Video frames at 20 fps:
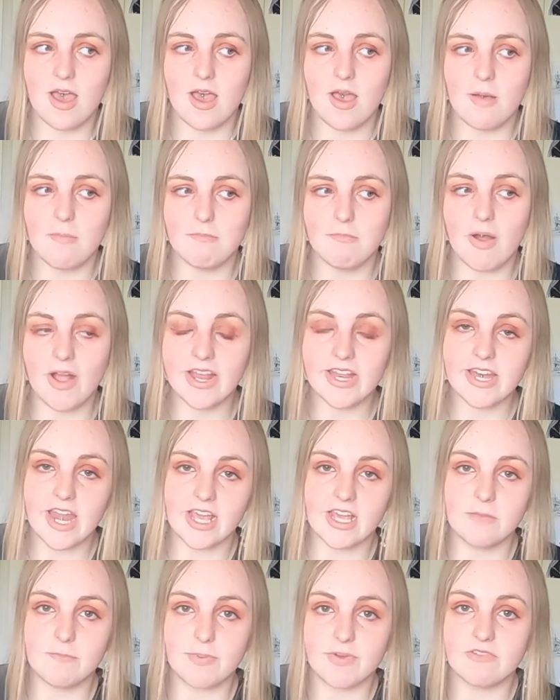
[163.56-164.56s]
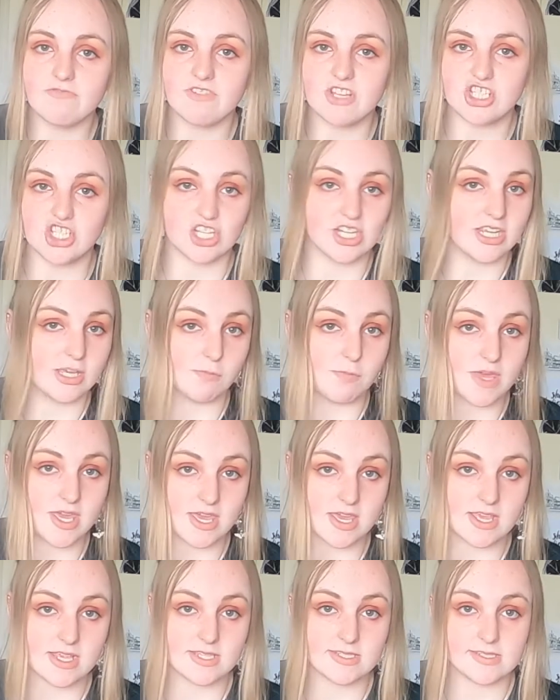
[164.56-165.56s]
my nape originally
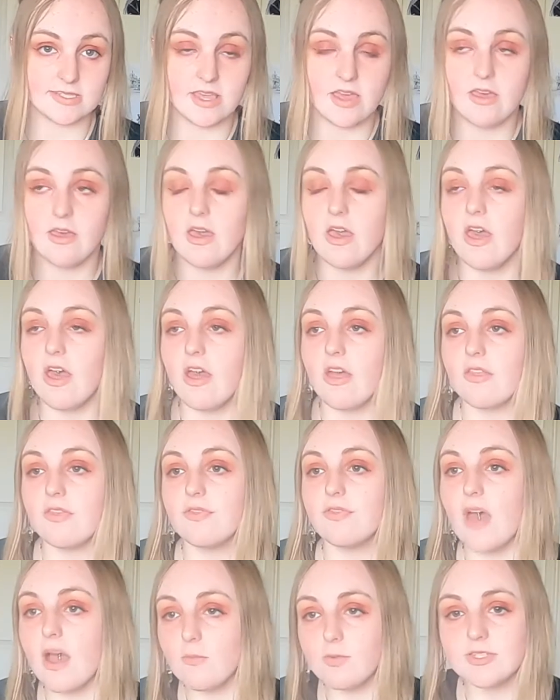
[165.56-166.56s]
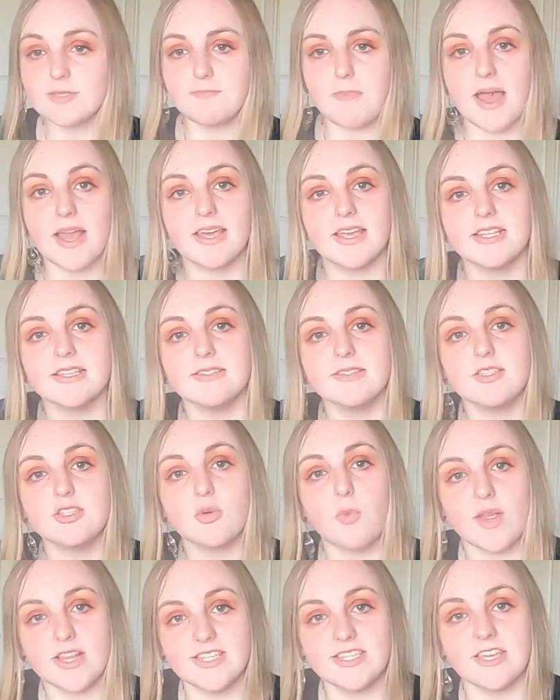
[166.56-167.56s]
pierced? That was back in
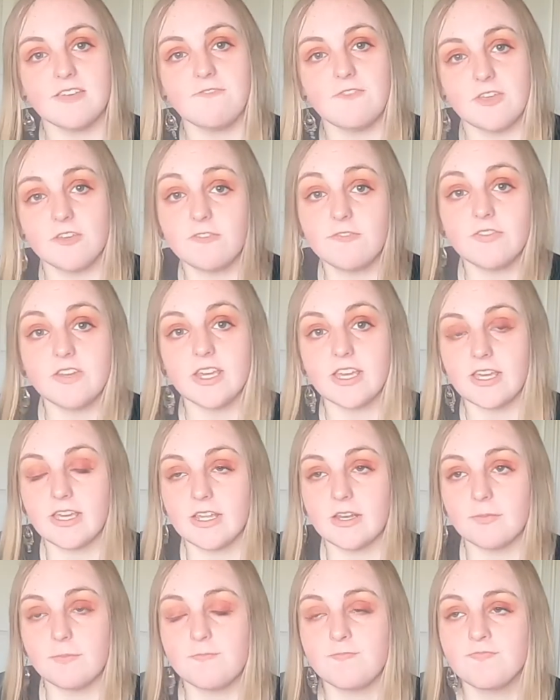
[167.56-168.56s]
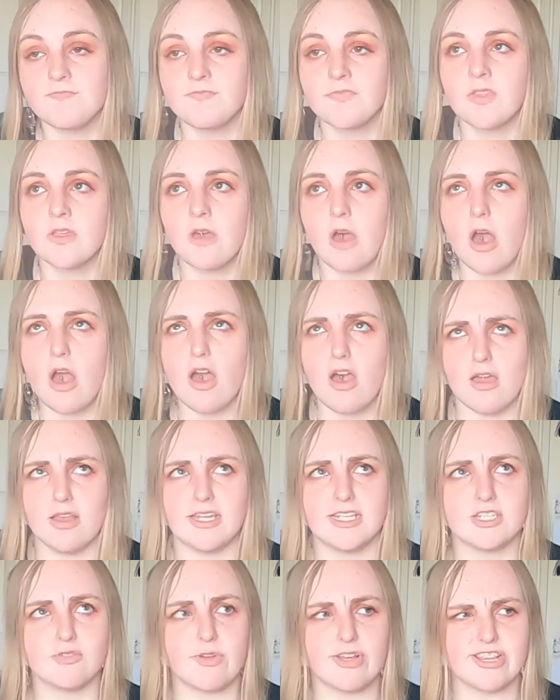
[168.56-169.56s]
2015,
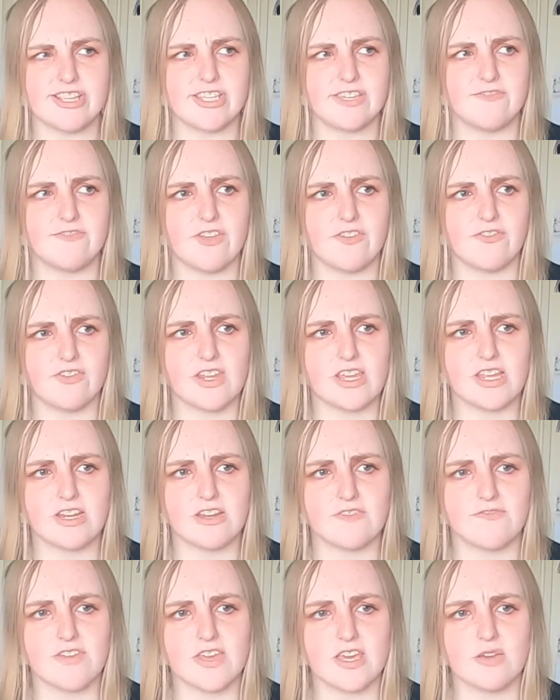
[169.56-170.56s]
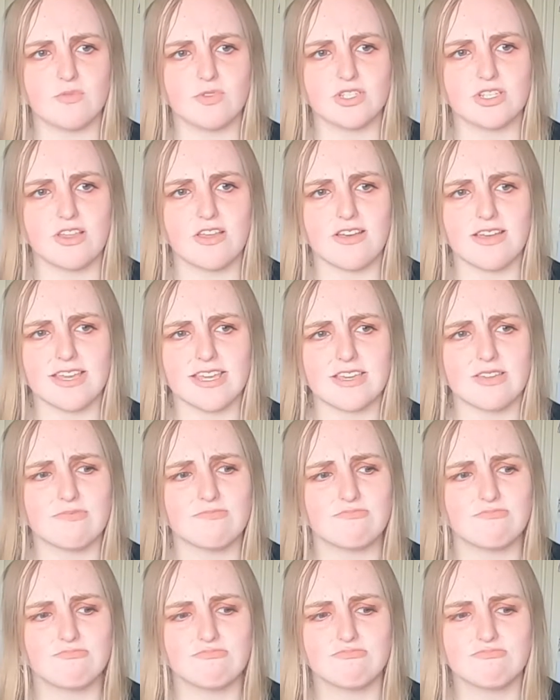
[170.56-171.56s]
early 2015, I think it was like
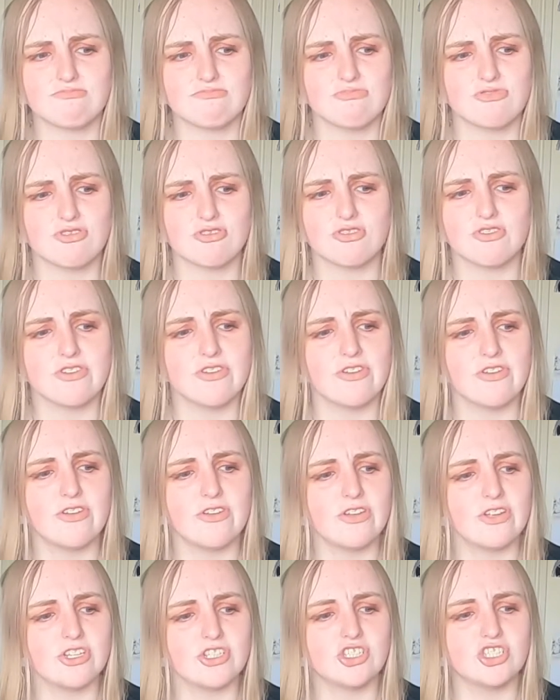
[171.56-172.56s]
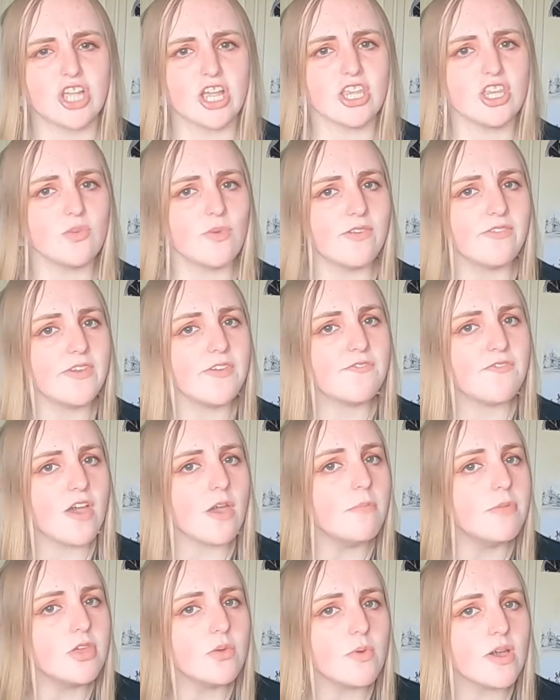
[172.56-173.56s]
January,
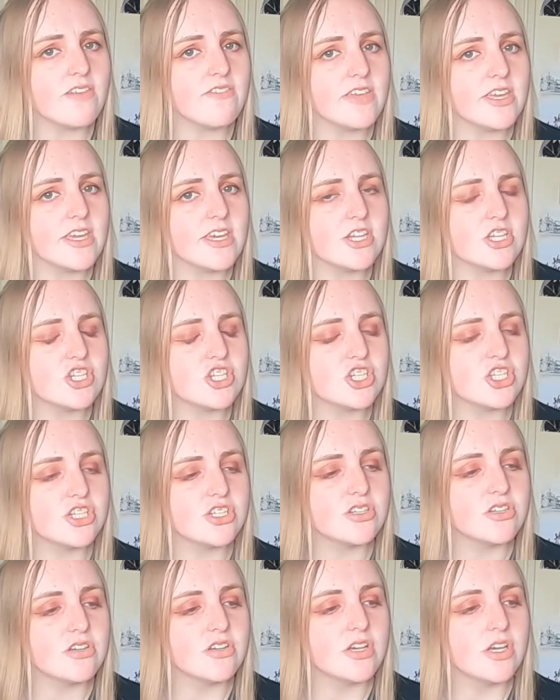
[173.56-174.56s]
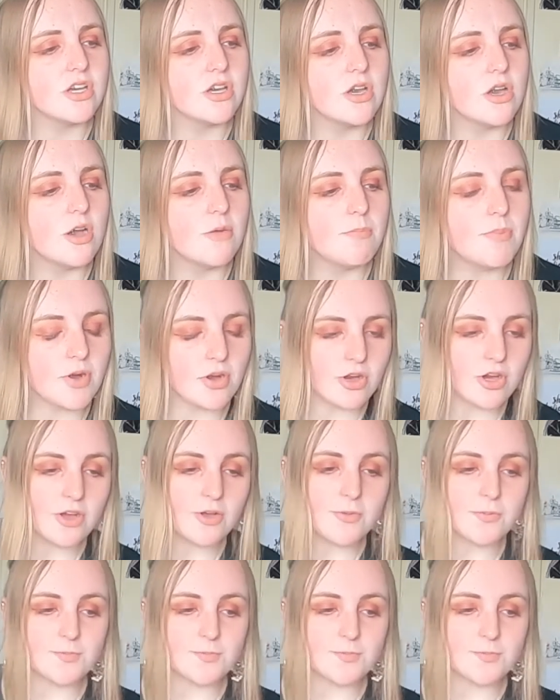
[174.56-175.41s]
February-ish, but